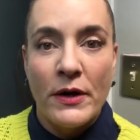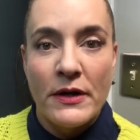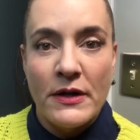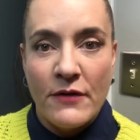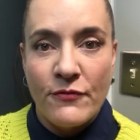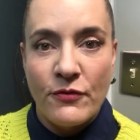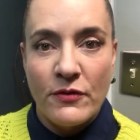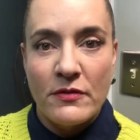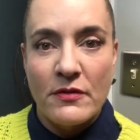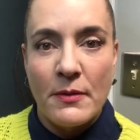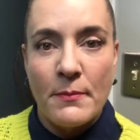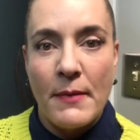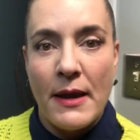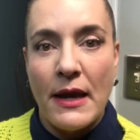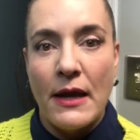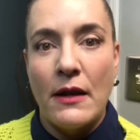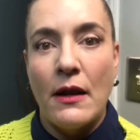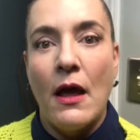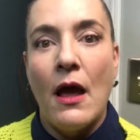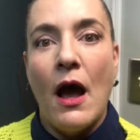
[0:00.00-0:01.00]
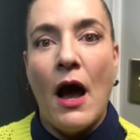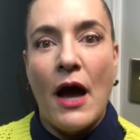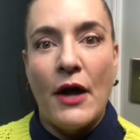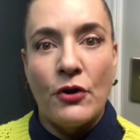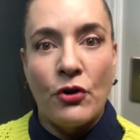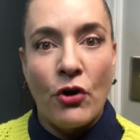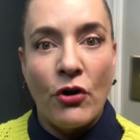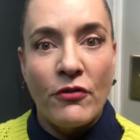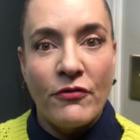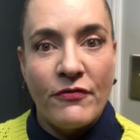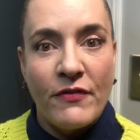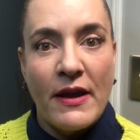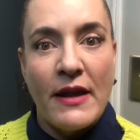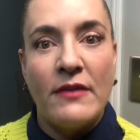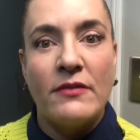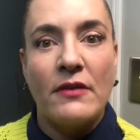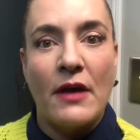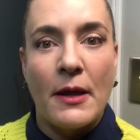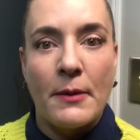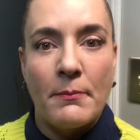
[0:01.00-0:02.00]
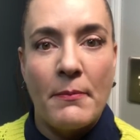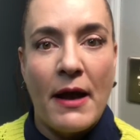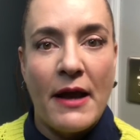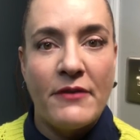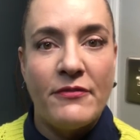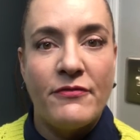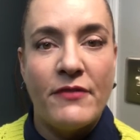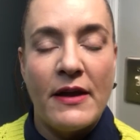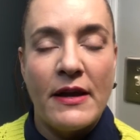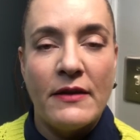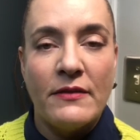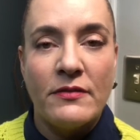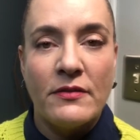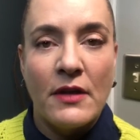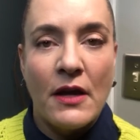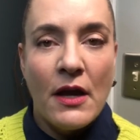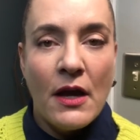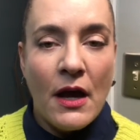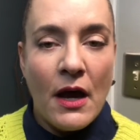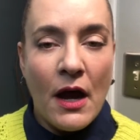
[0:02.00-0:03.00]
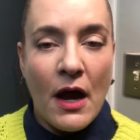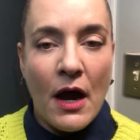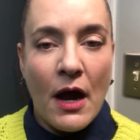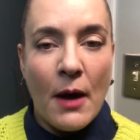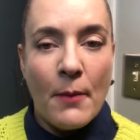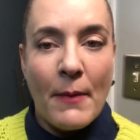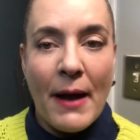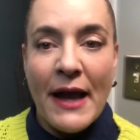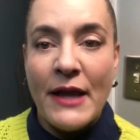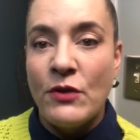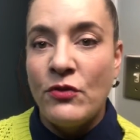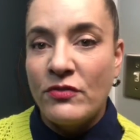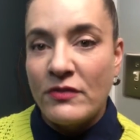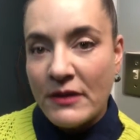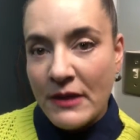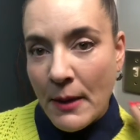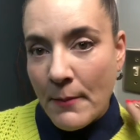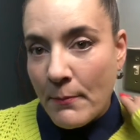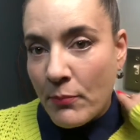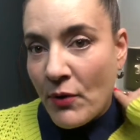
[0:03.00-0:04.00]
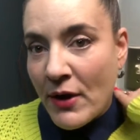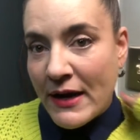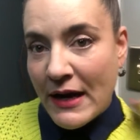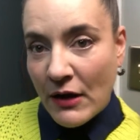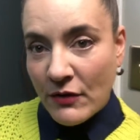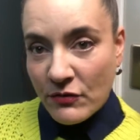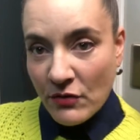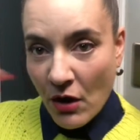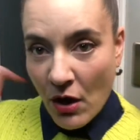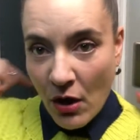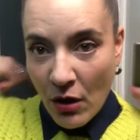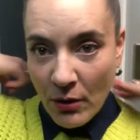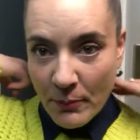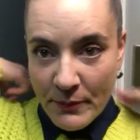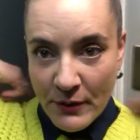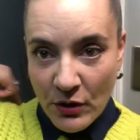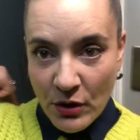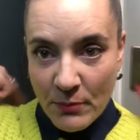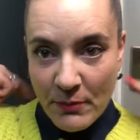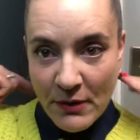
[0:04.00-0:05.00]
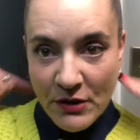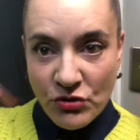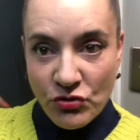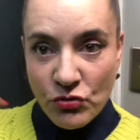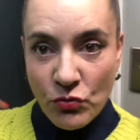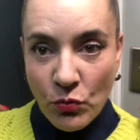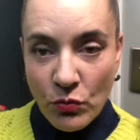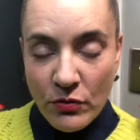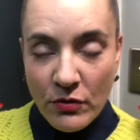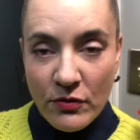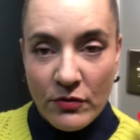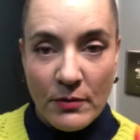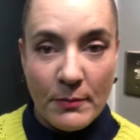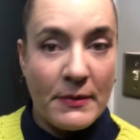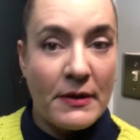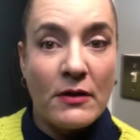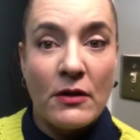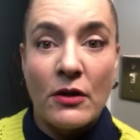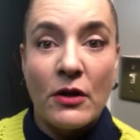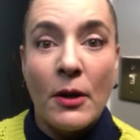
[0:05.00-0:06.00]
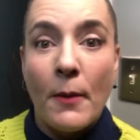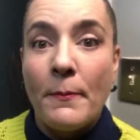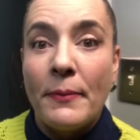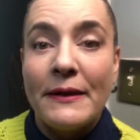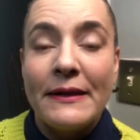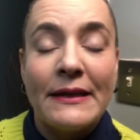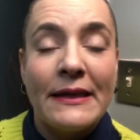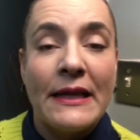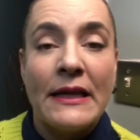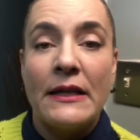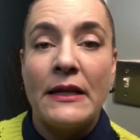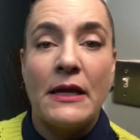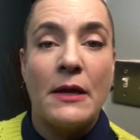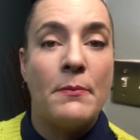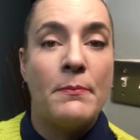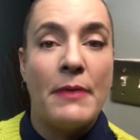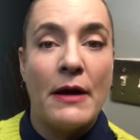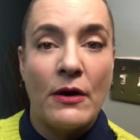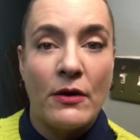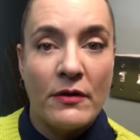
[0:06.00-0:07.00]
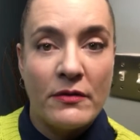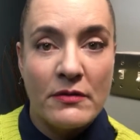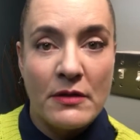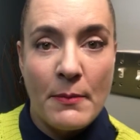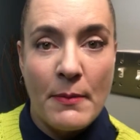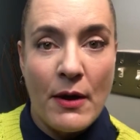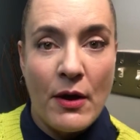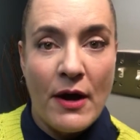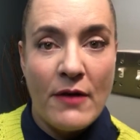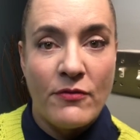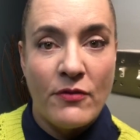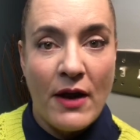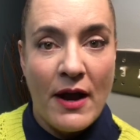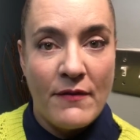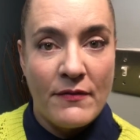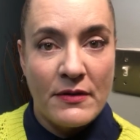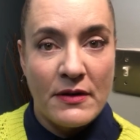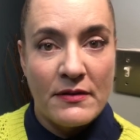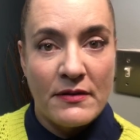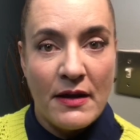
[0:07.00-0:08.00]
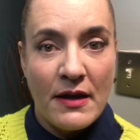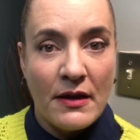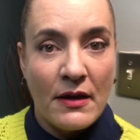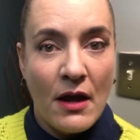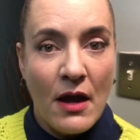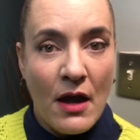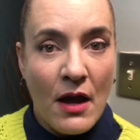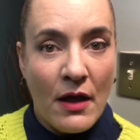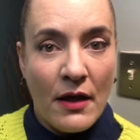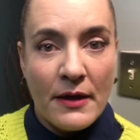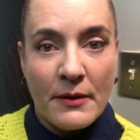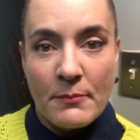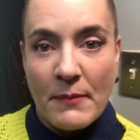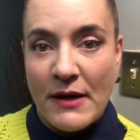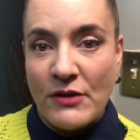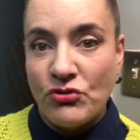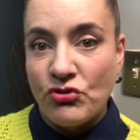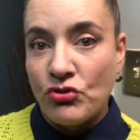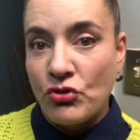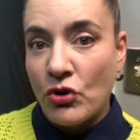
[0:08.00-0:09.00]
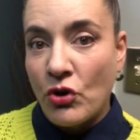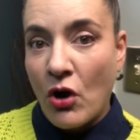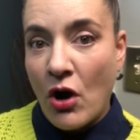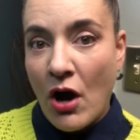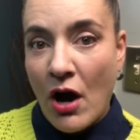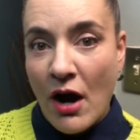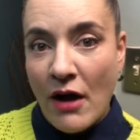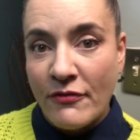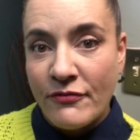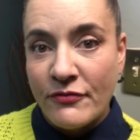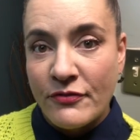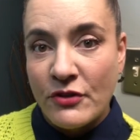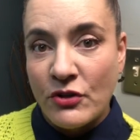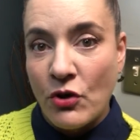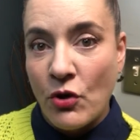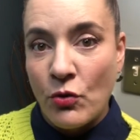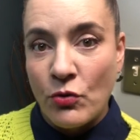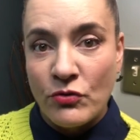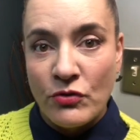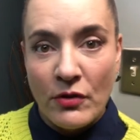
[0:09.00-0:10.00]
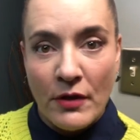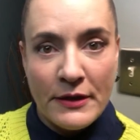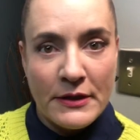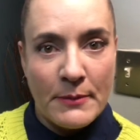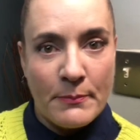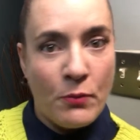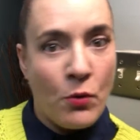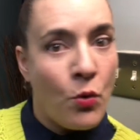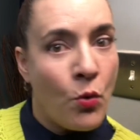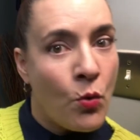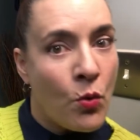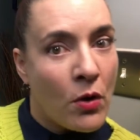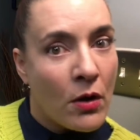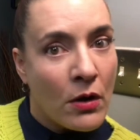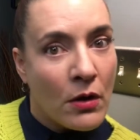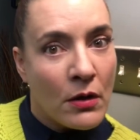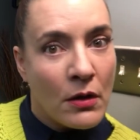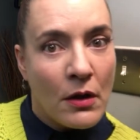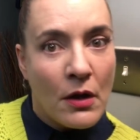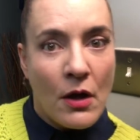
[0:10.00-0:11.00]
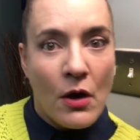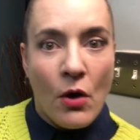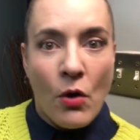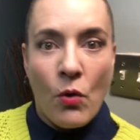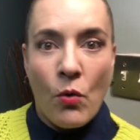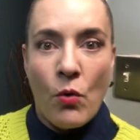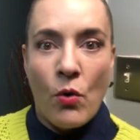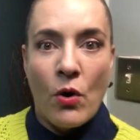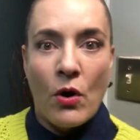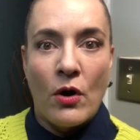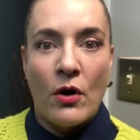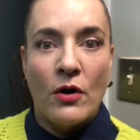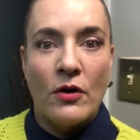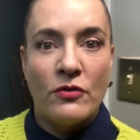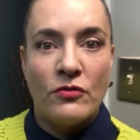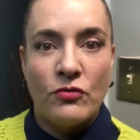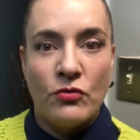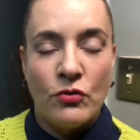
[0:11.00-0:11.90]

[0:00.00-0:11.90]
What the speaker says: a difference it made on her face, on my face. I used to get breakouts all up here on my shoulders. I mean, completely embarrassed about ever having to take like my shirt off to go to like the pool or